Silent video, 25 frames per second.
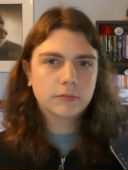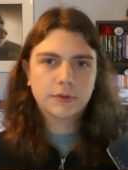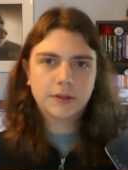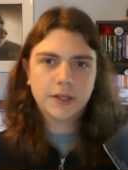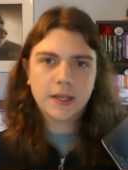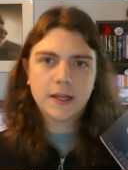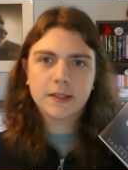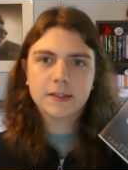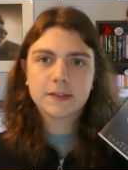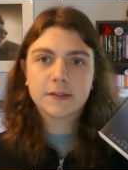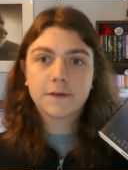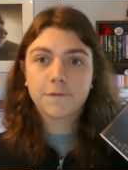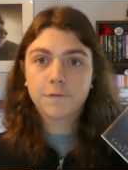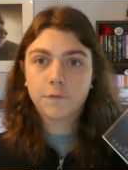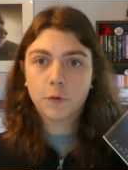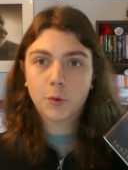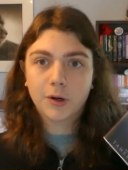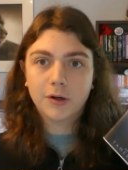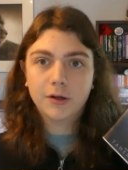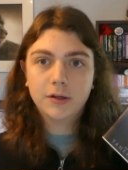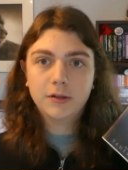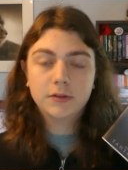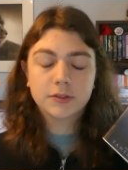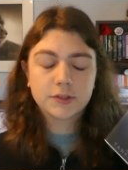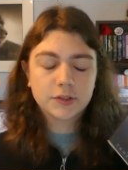think it's a
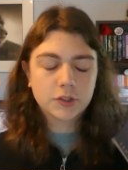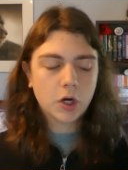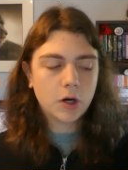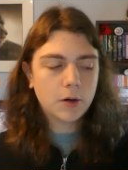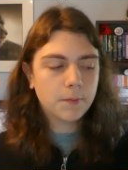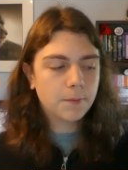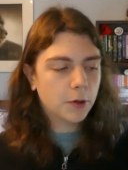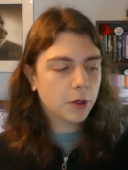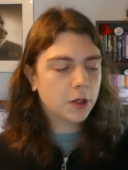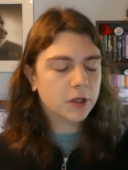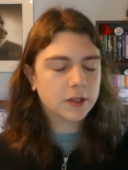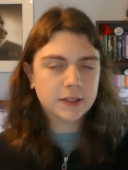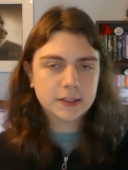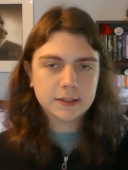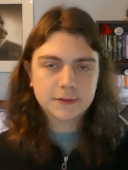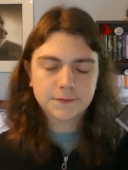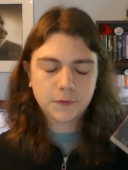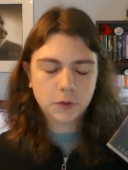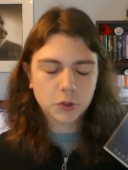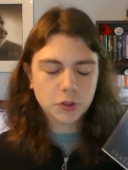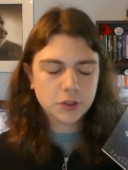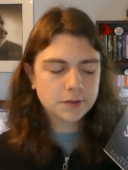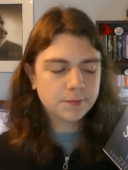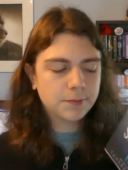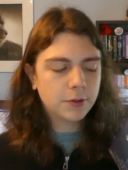four-star book, this
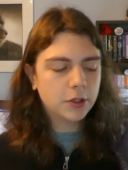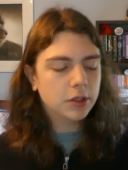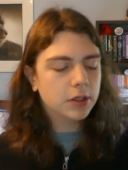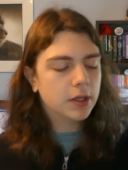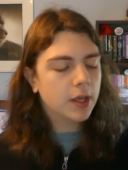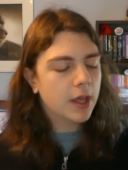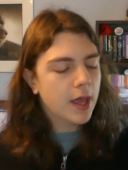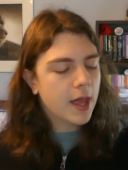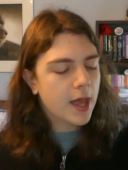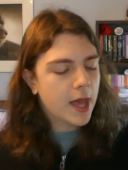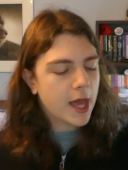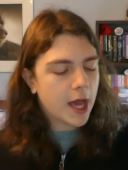first book,